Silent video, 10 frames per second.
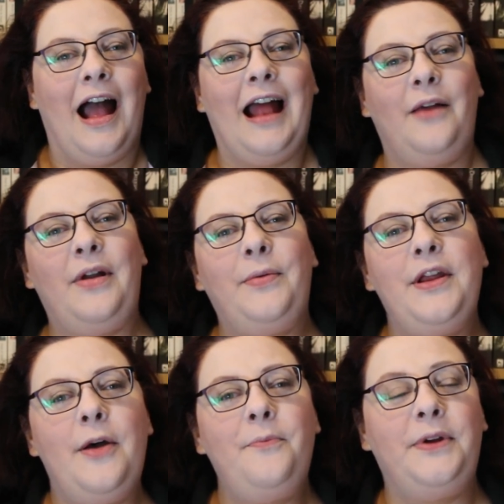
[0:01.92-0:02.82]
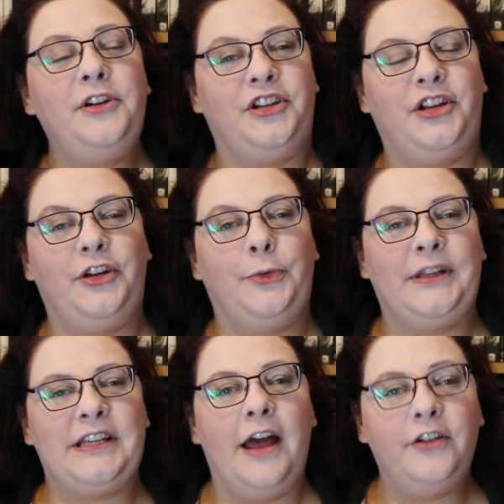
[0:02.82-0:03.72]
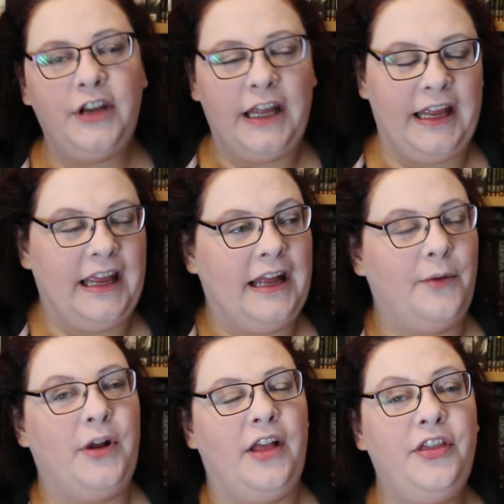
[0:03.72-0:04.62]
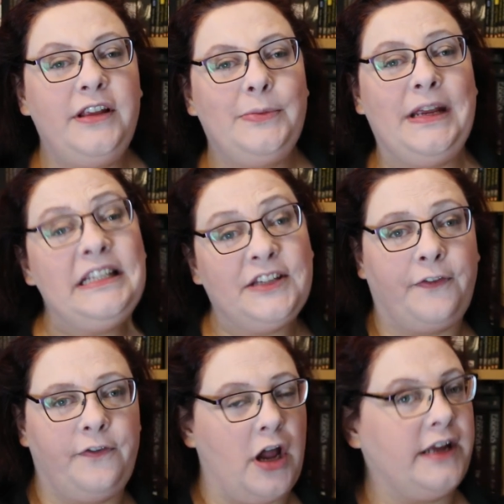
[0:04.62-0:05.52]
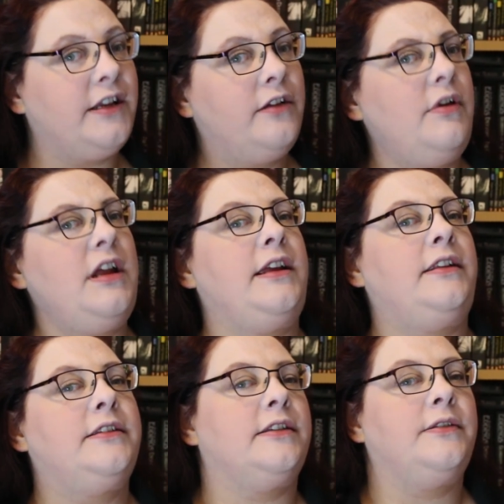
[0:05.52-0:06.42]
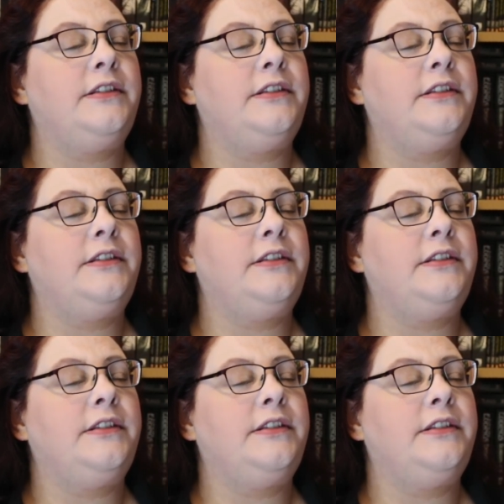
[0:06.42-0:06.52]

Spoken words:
Hello everyone on BookTube, it's Andrea here with this week's Friday Reads.